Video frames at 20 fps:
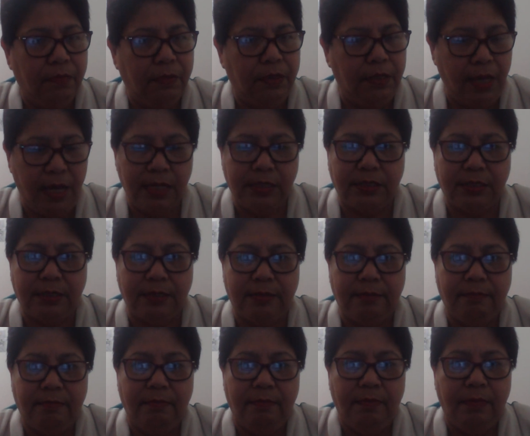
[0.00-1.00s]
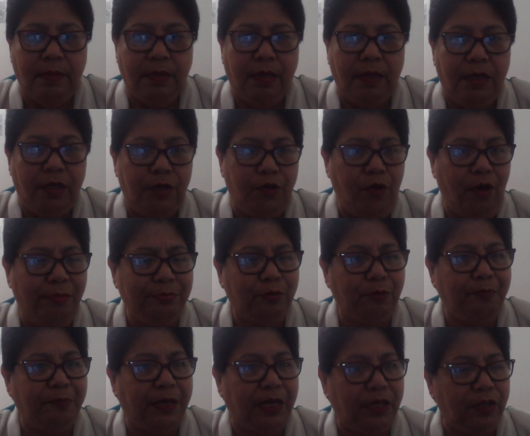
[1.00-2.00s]
Yes, you have to
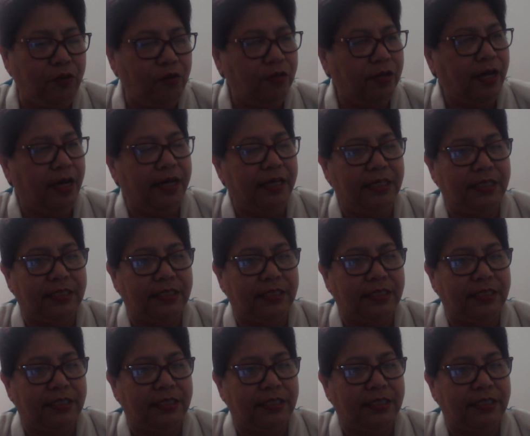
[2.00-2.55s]
pay. You guys.